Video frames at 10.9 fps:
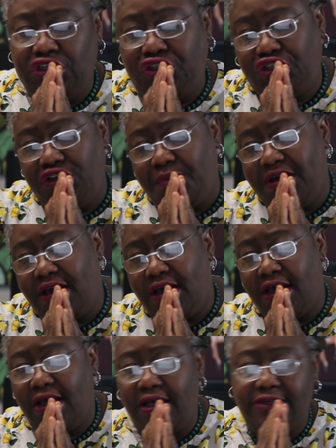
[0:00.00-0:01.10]

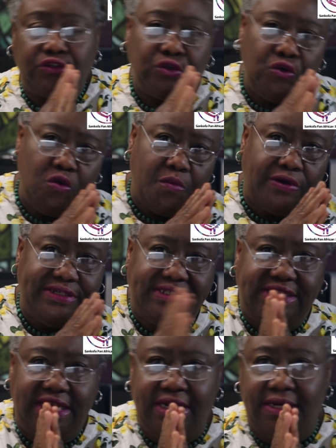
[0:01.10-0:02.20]
Sheba Solomon
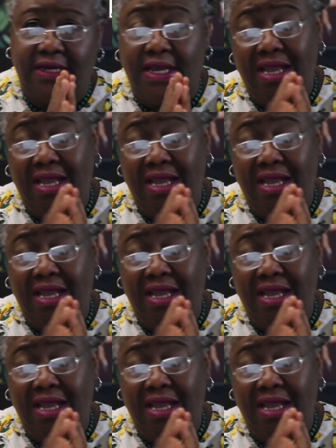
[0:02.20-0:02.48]
tale